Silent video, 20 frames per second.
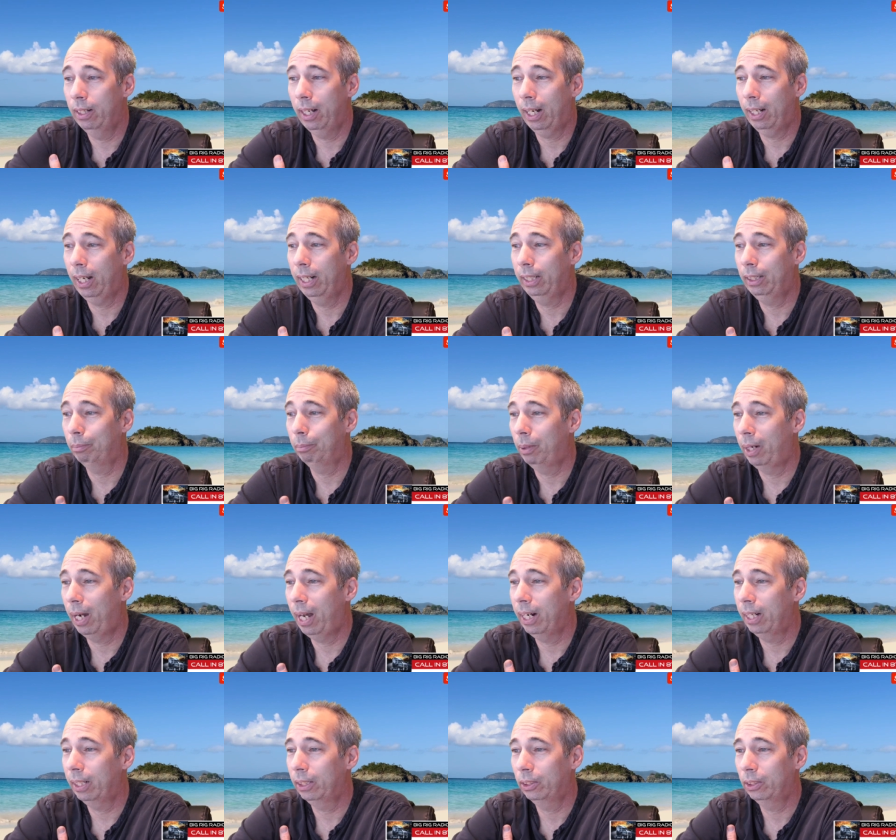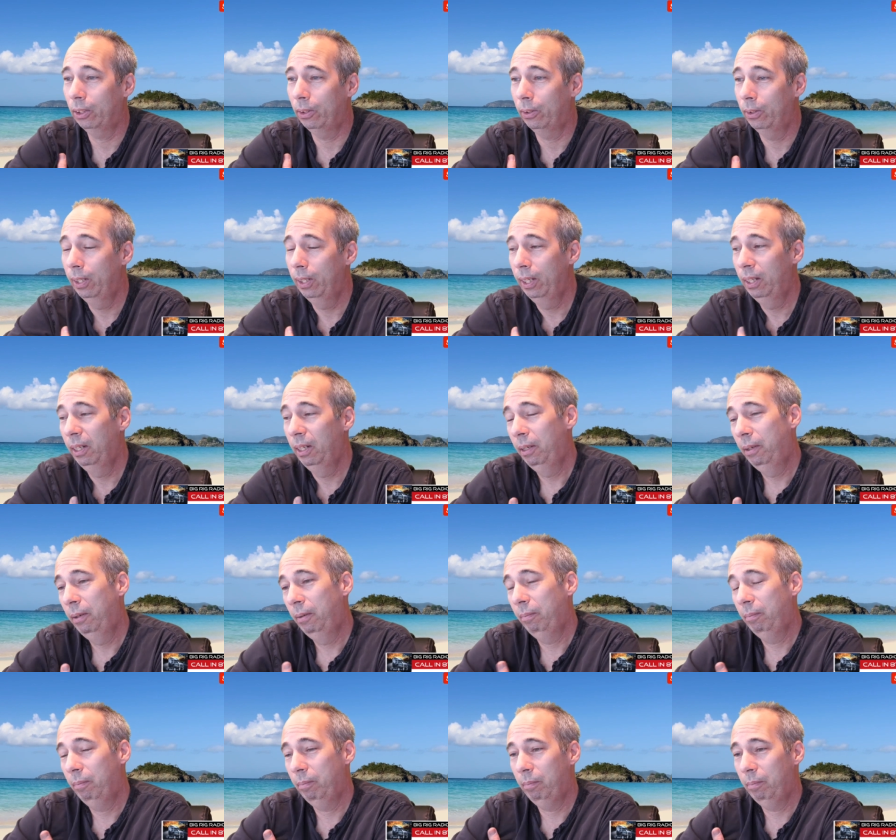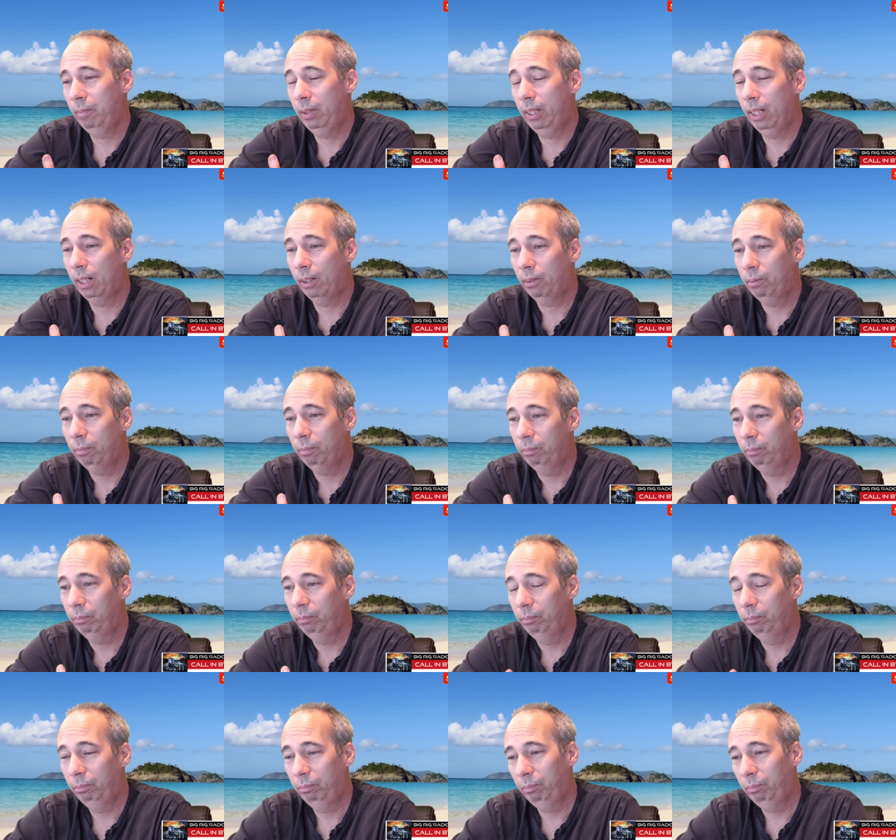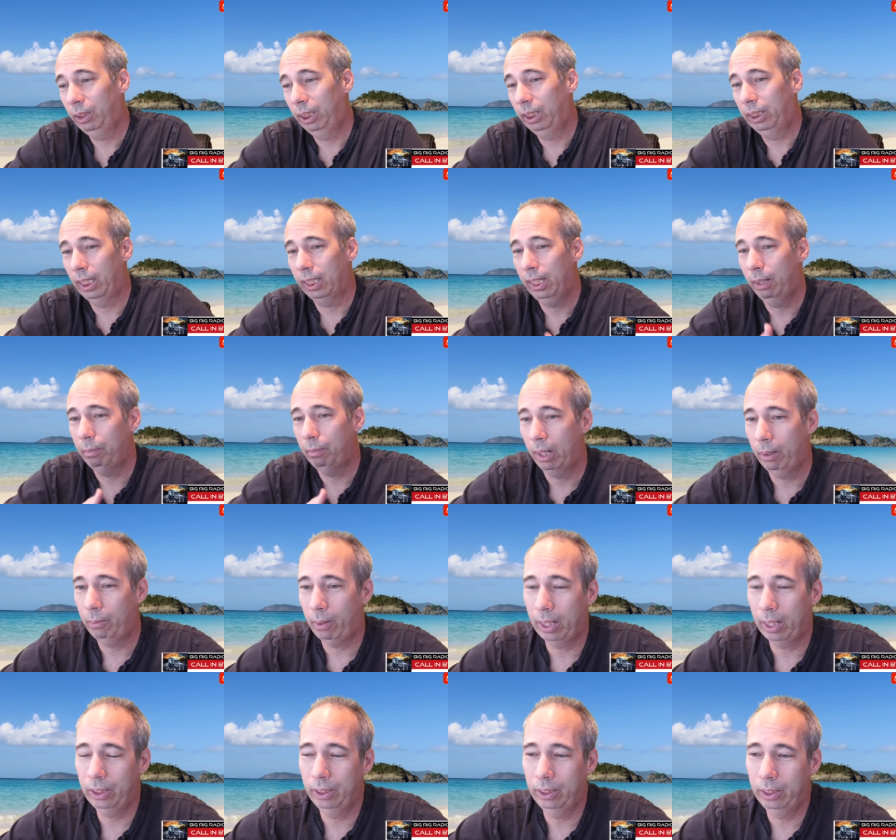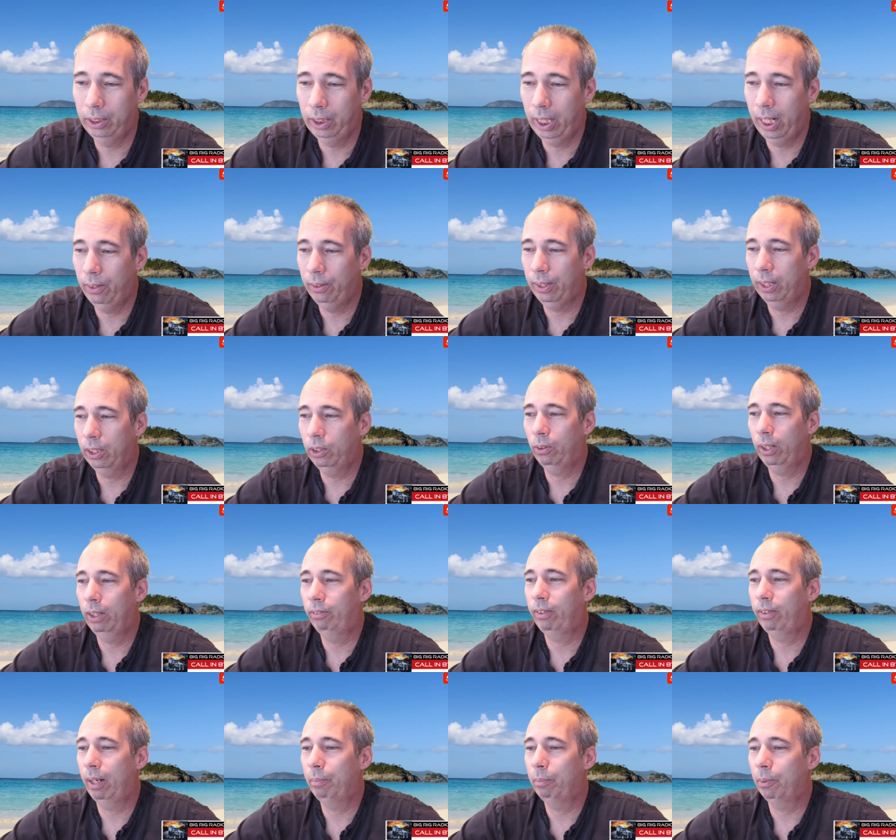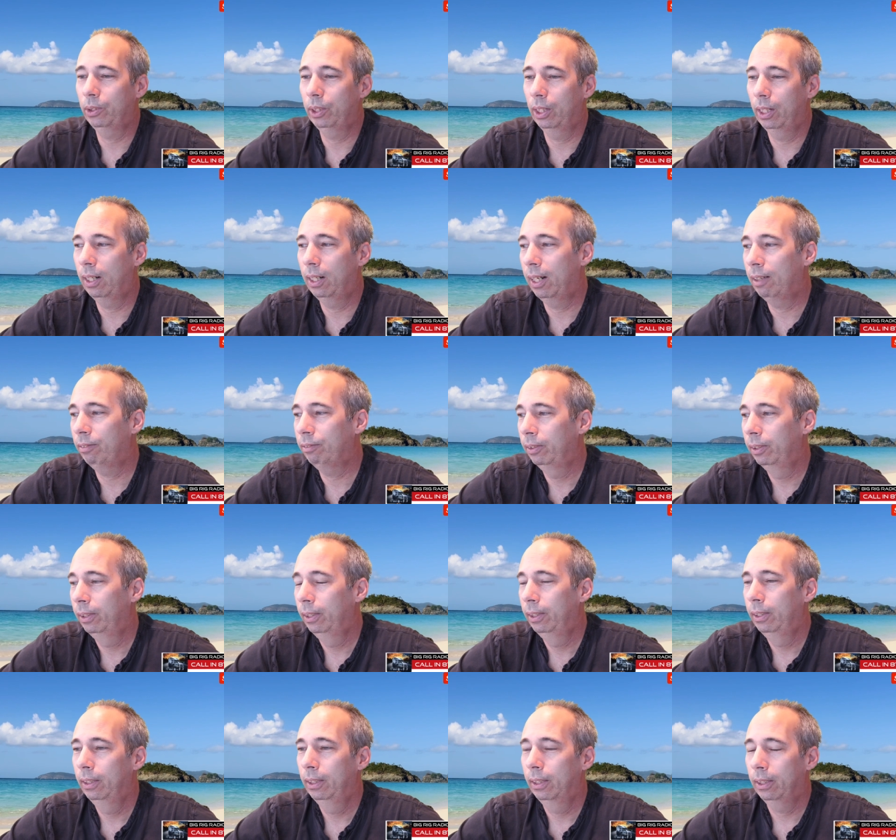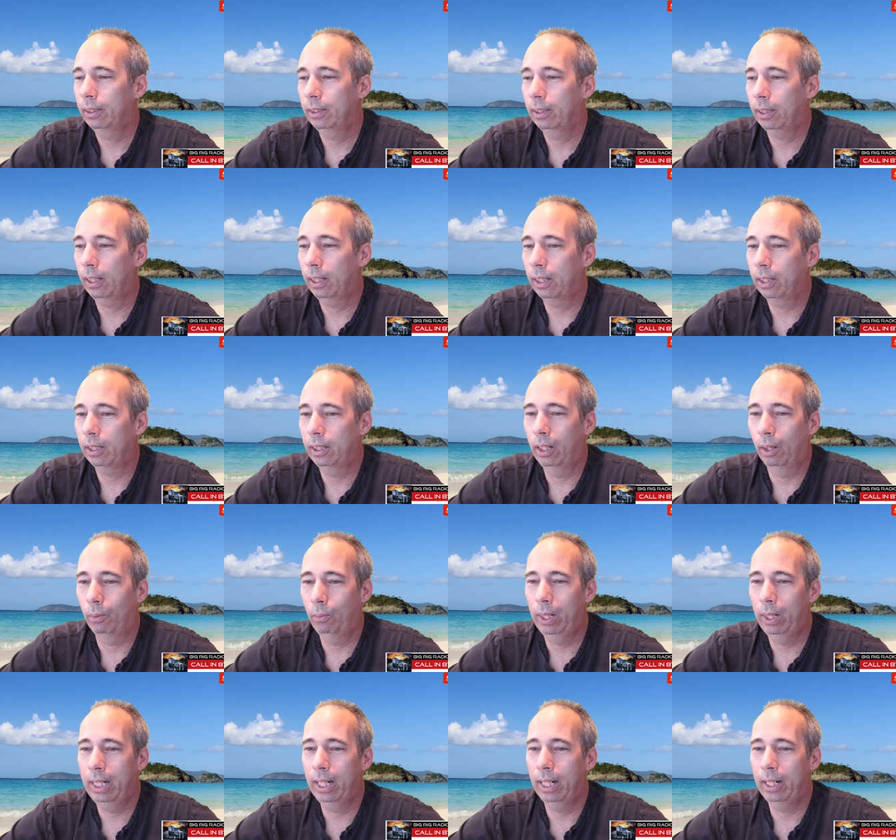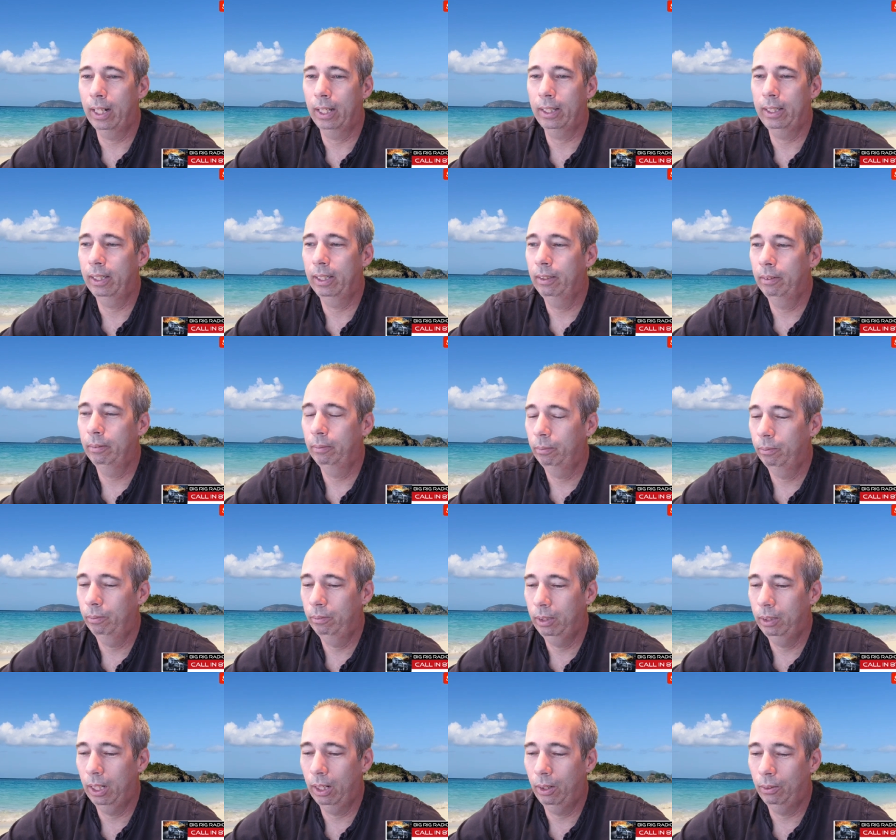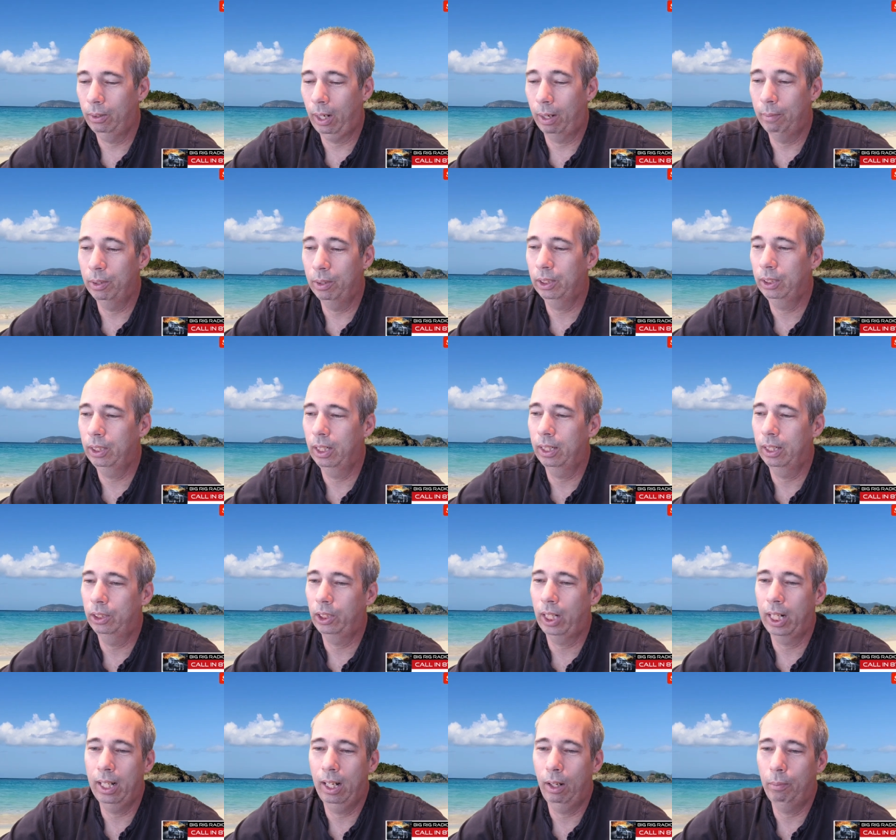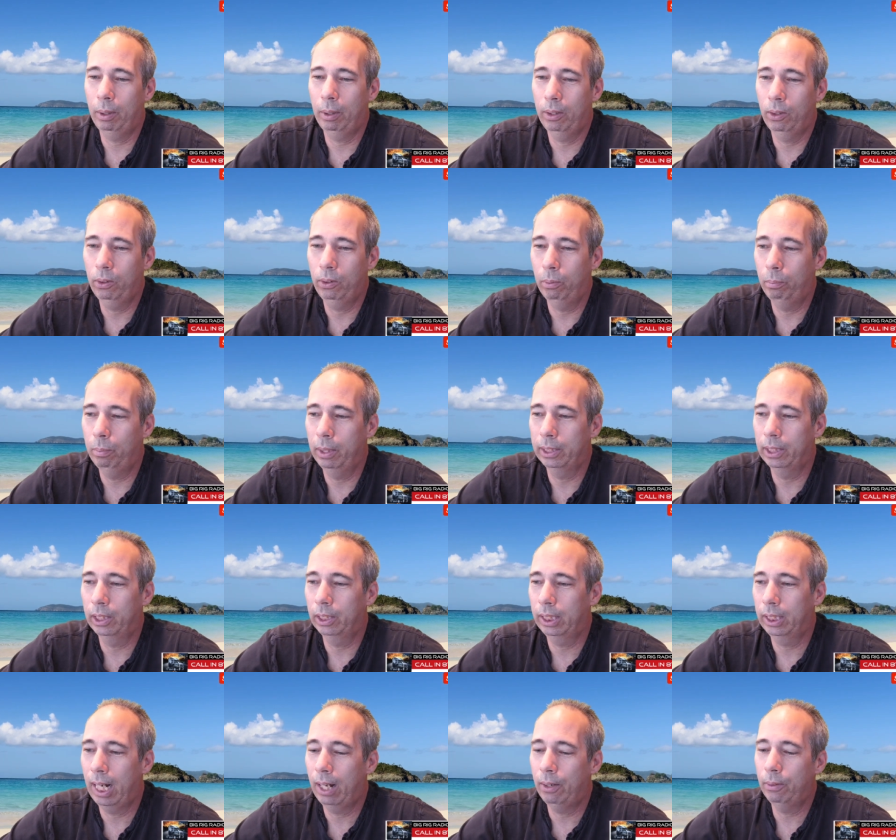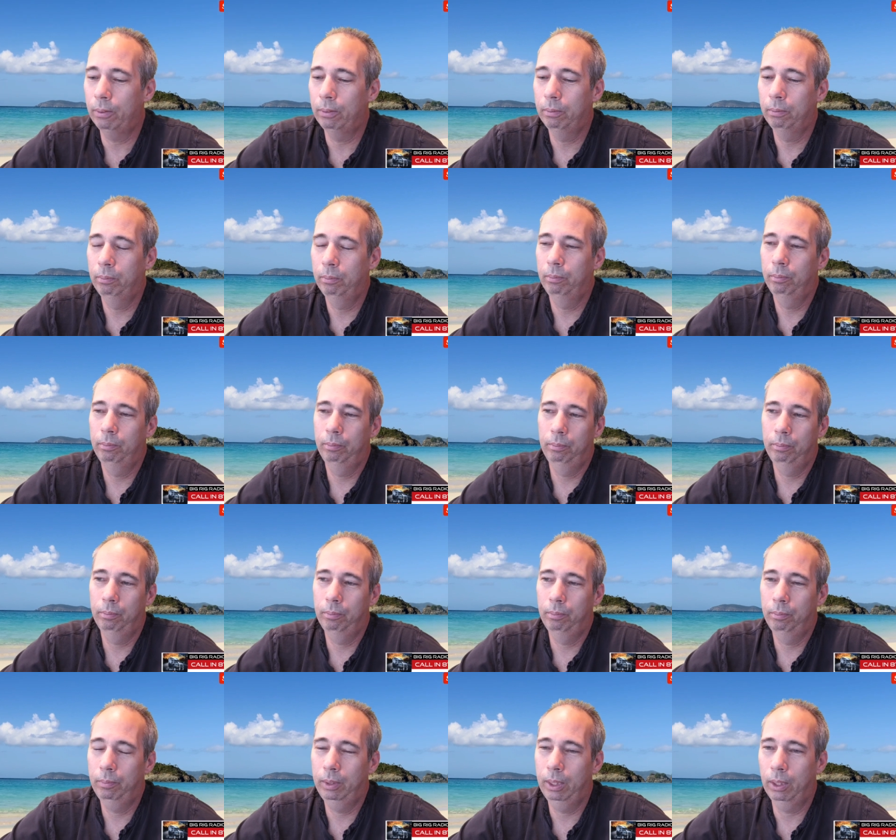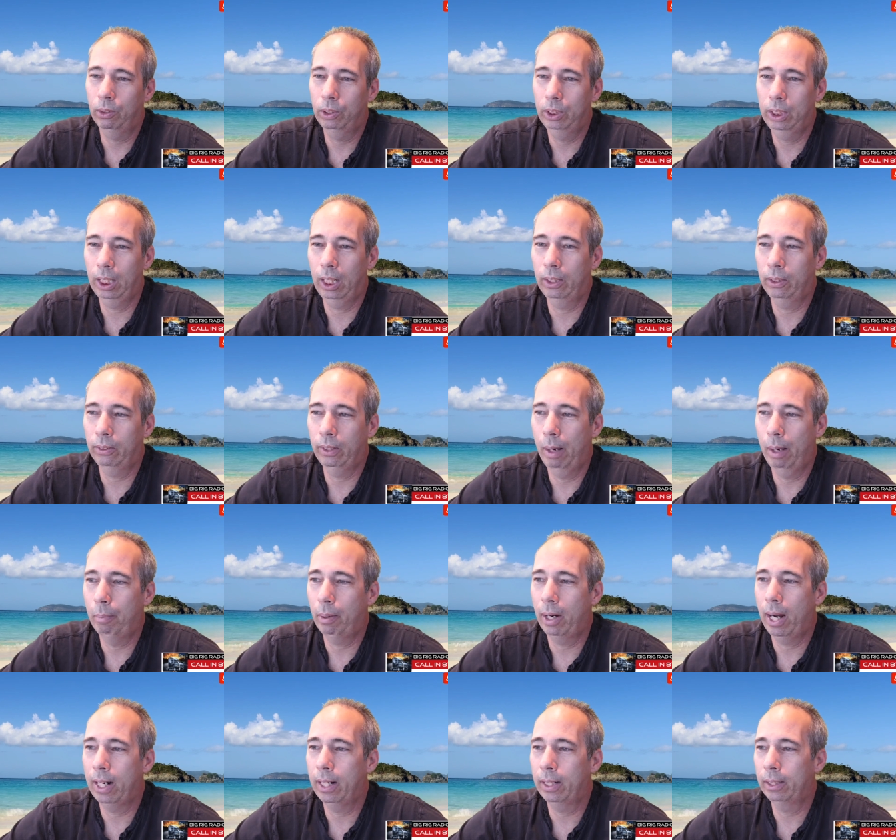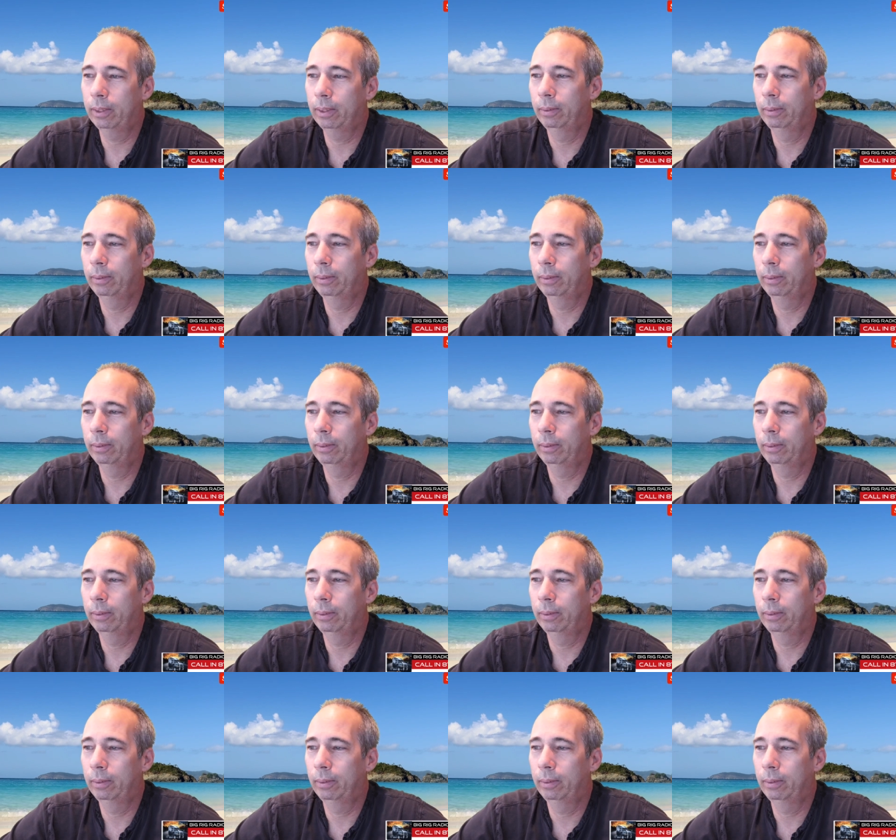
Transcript: I like the product, so you know she said anybody watches the channel get 25% off. Uh, you know, we get nothing. Right. You know, I'm just going to try to help a local business out, you know, sell a great product.